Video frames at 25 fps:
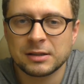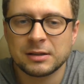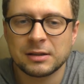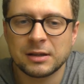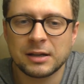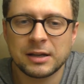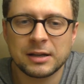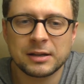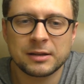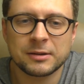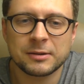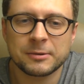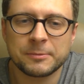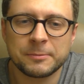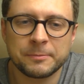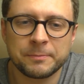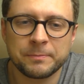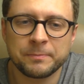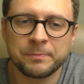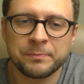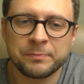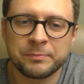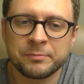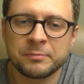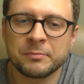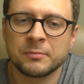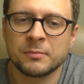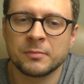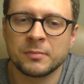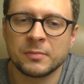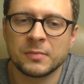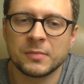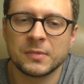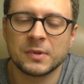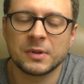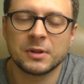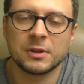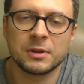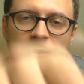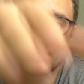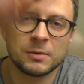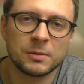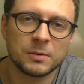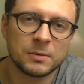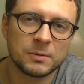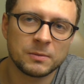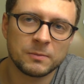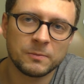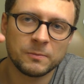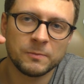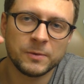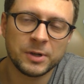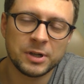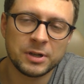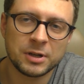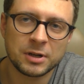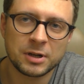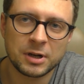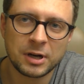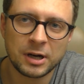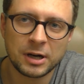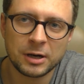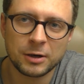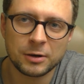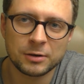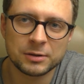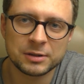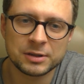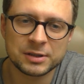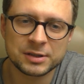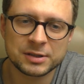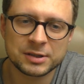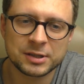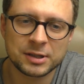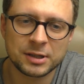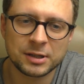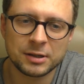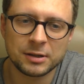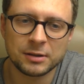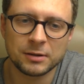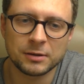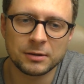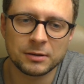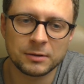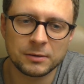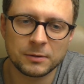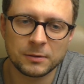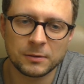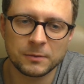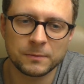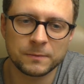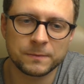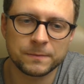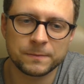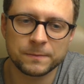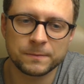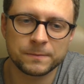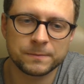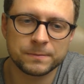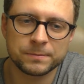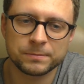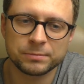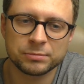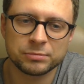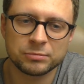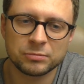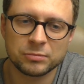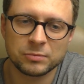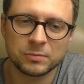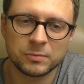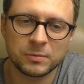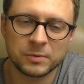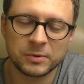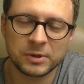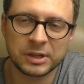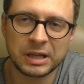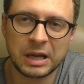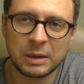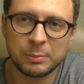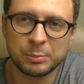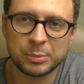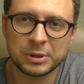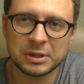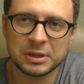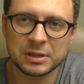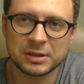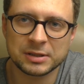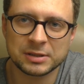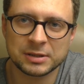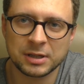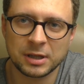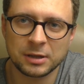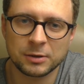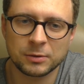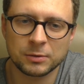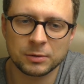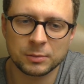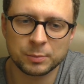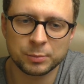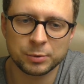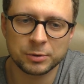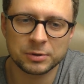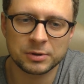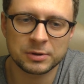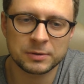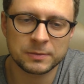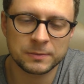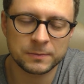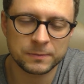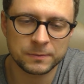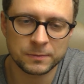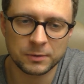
like very high on the scale of happiness I could put